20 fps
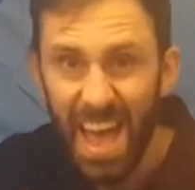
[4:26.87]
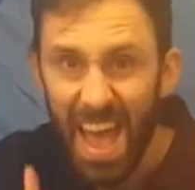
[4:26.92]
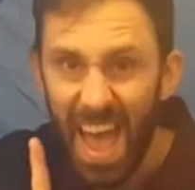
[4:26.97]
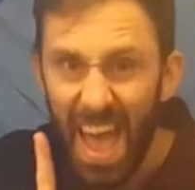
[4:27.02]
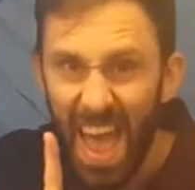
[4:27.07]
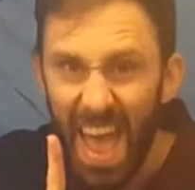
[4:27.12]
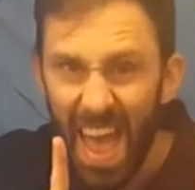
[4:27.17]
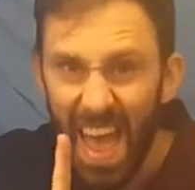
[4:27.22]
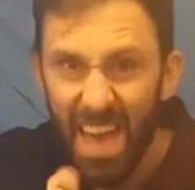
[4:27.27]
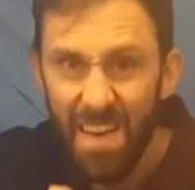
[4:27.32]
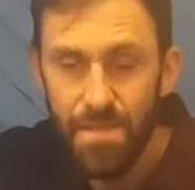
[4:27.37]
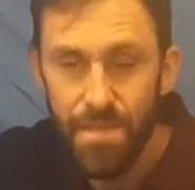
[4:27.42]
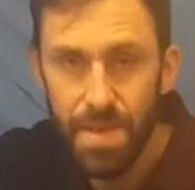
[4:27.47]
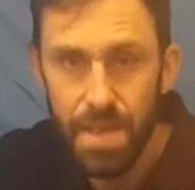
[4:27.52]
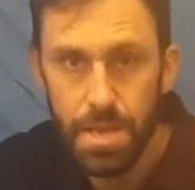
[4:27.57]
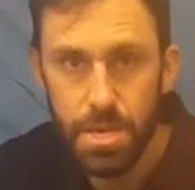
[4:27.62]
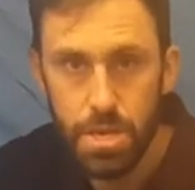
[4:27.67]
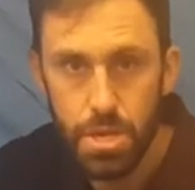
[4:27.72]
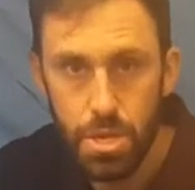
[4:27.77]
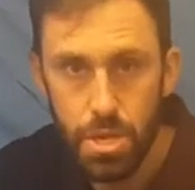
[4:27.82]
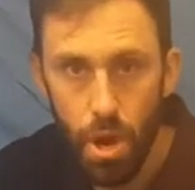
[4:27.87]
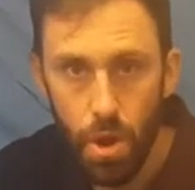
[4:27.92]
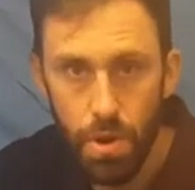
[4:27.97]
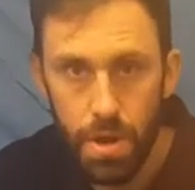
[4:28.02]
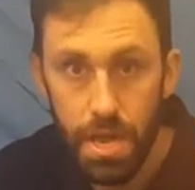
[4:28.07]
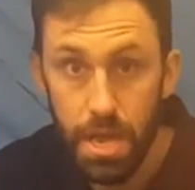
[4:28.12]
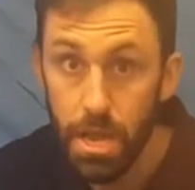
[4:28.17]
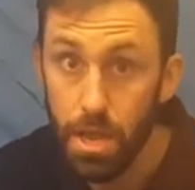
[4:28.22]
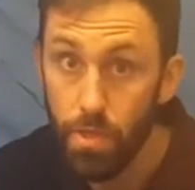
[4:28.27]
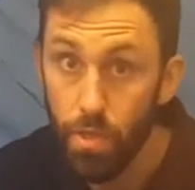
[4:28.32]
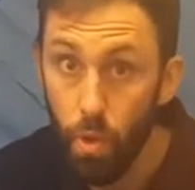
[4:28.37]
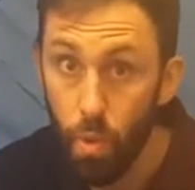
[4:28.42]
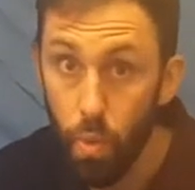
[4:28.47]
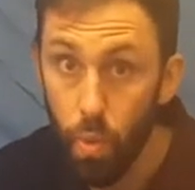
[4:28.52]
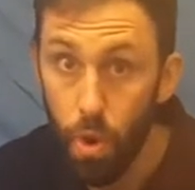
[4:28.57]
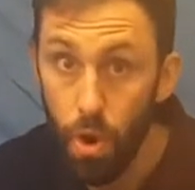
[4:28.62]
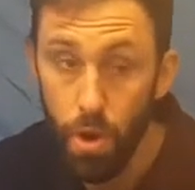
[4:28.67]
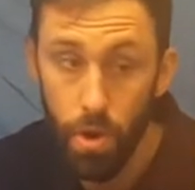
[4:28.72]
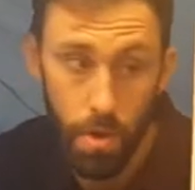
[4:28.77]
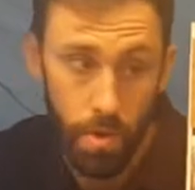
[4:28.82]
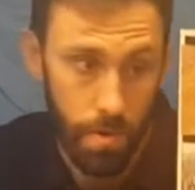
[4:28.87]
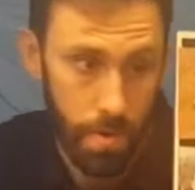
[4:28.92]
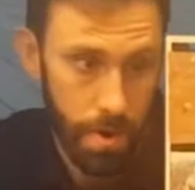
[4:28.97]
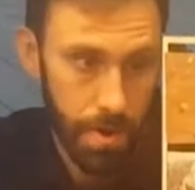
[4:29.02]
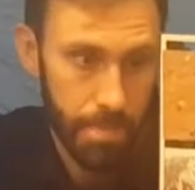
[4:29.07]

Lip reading: heaviest donkey in the world.